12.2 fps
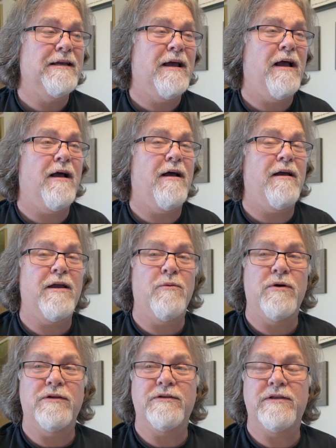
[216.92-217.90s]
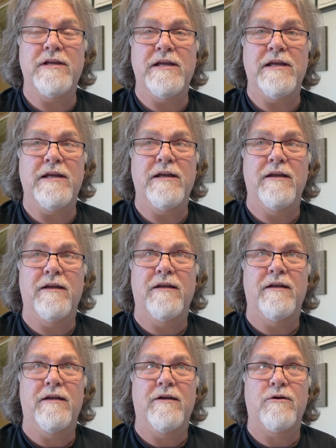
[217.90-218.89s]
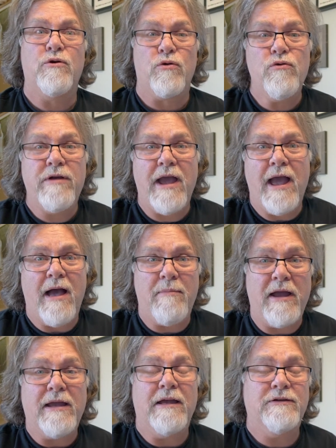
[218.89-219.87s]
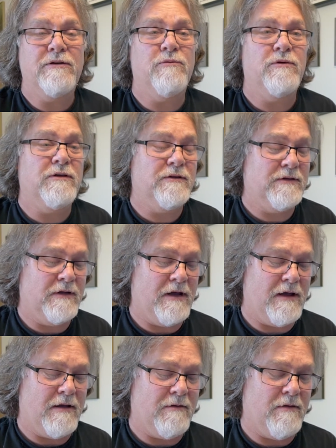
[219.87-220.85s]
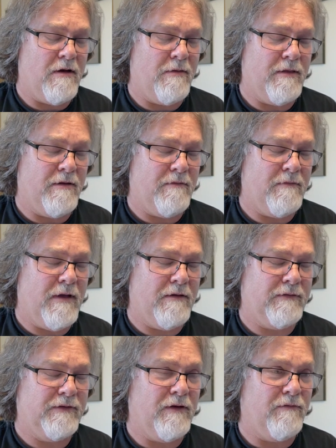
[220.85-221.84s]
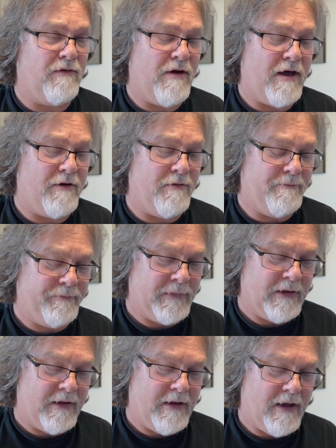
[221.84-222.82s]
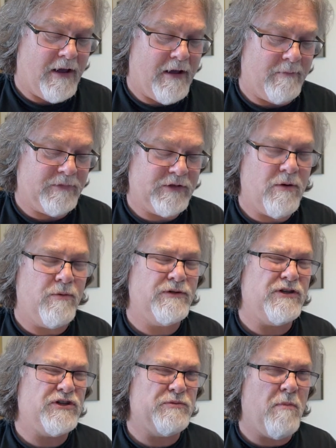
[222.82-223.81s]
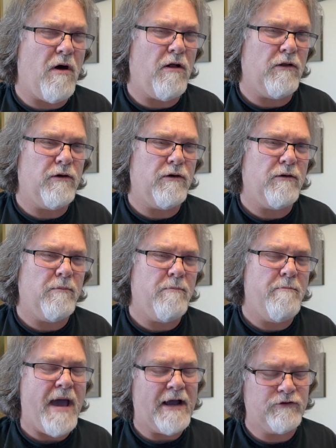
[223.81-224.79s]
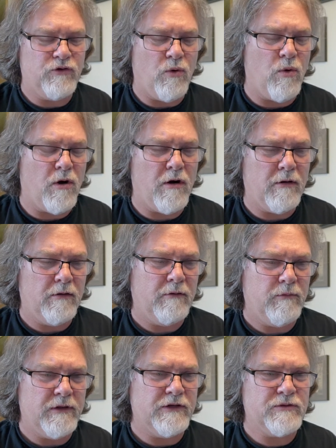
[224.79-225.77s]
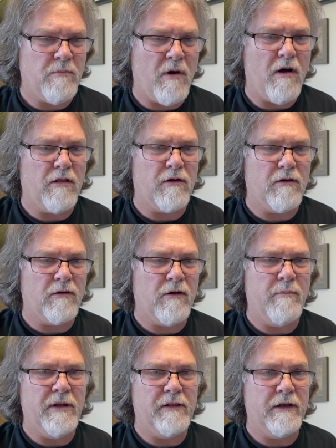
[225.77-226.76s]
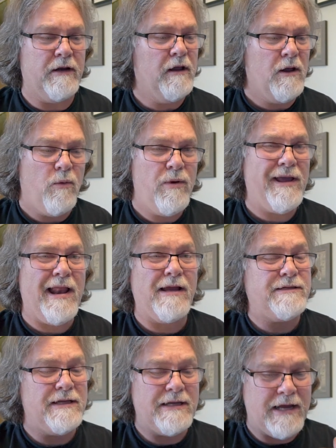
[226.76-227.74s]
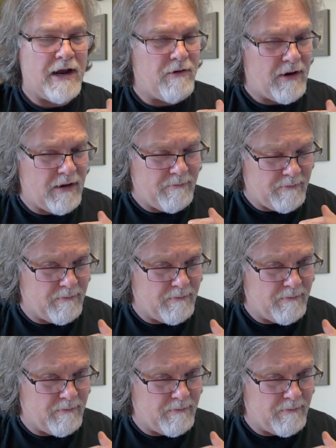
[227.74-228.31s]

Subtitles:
It was the crew cab, I guess it was, on the Silverado. So it was a smaller back door with a smaller ability. We can actually carry